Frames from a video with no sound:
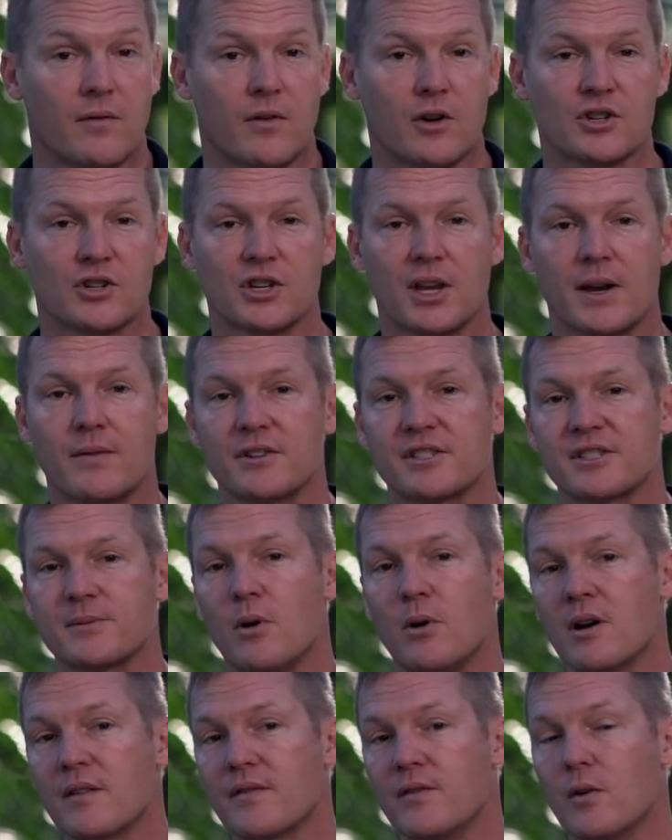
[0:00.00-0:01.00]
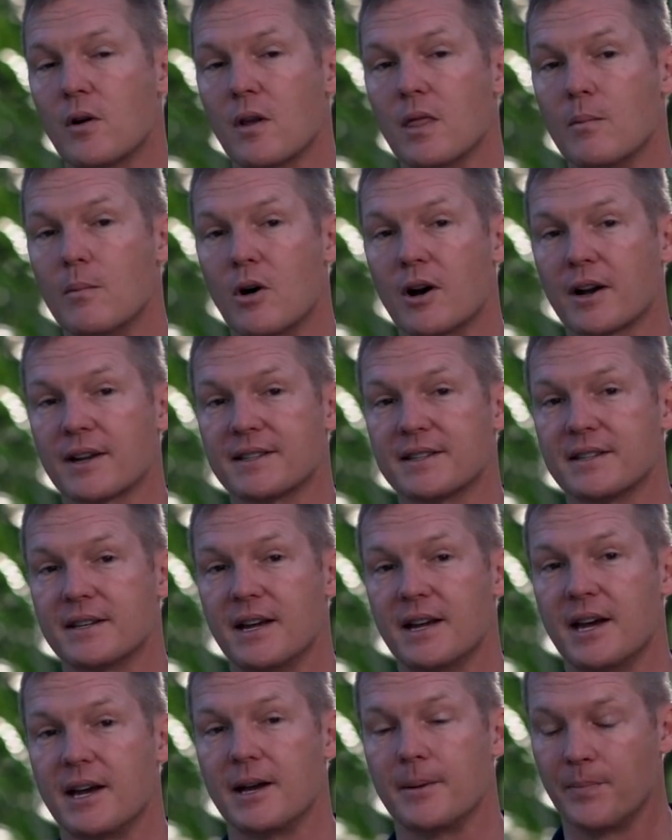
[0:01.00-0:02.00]
virtually every smartphone on the market
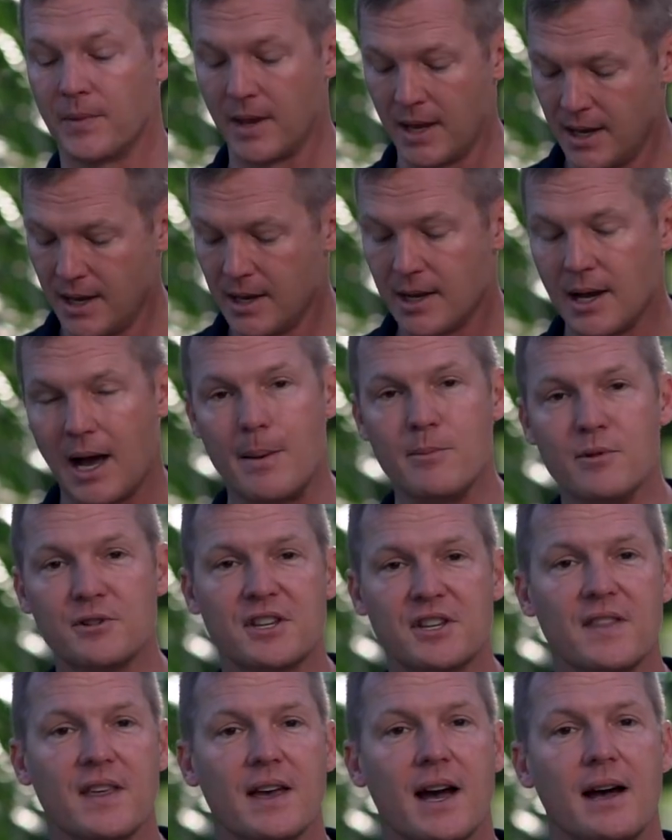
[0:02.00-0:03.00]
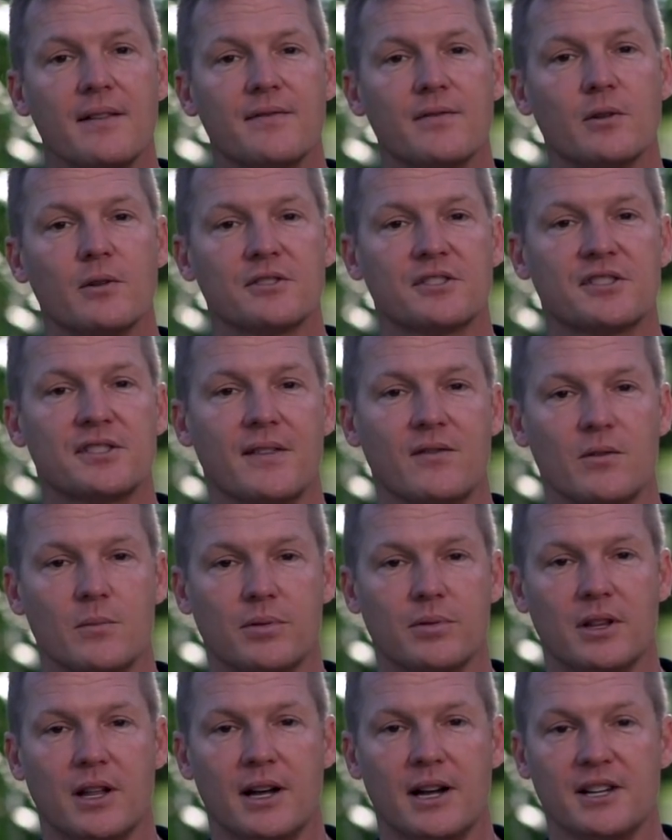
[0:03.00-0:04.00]
today. I'm using the iPhone 7
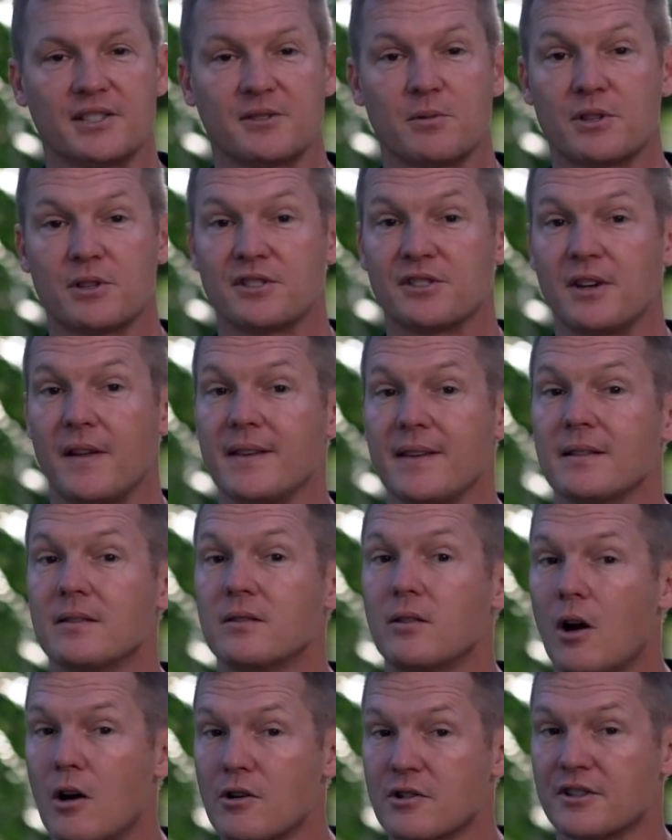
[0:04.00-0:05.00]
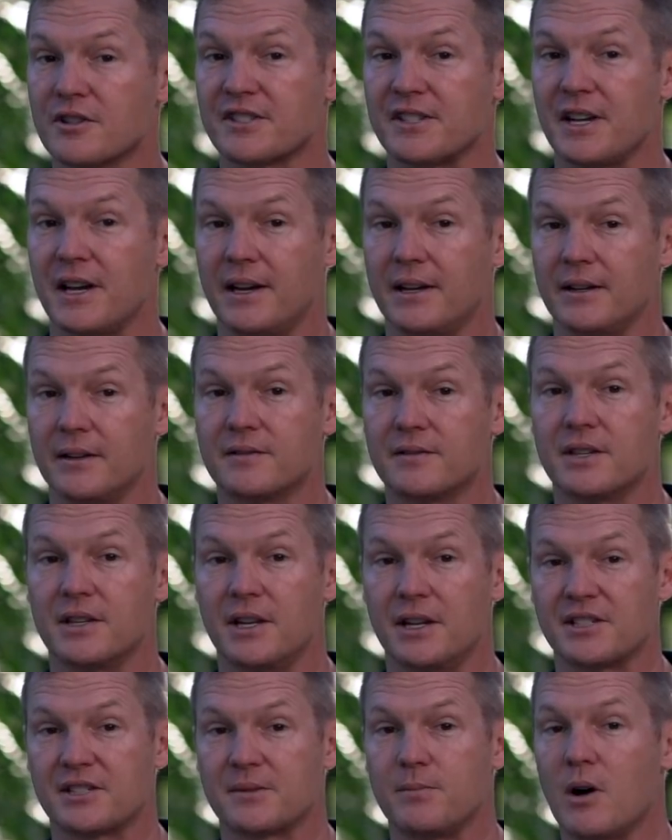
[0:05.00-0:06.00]
Plus, which is on the larger side of
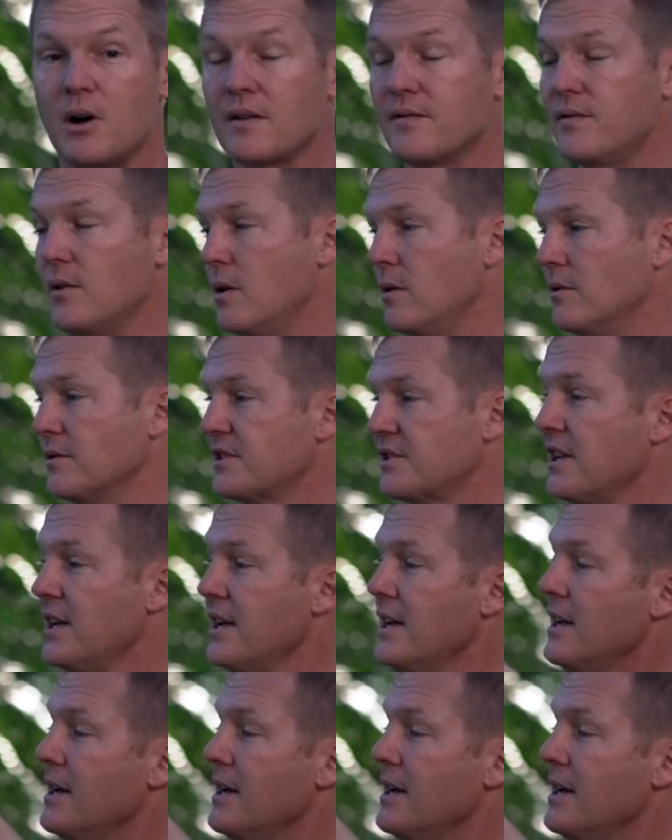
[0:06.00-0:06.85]
today's smartphones.